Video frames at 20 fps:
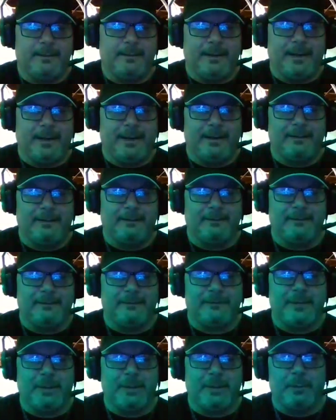and
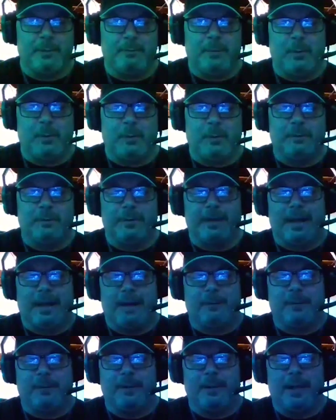she would move and
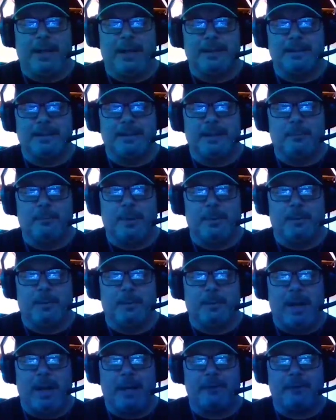not realize it, and we
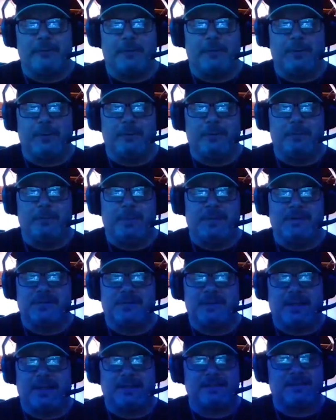would watch her, and it'd be
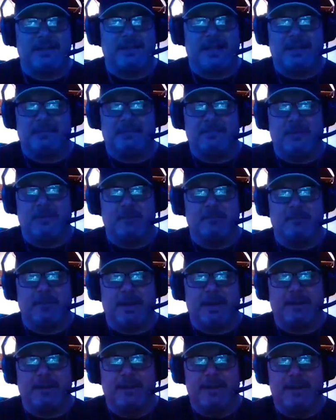just that slight
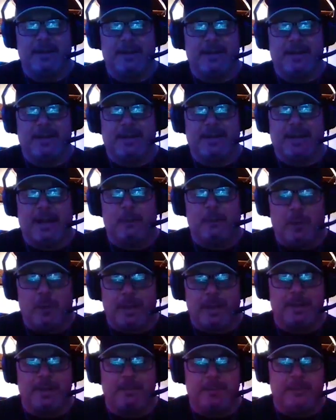movement. And I
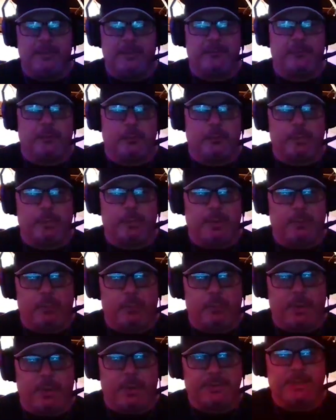wanted to be sure it
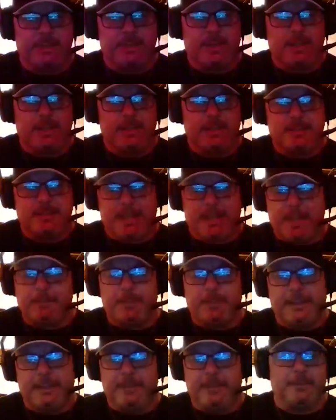was, because I
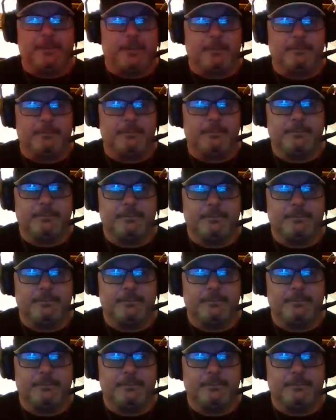believe in them.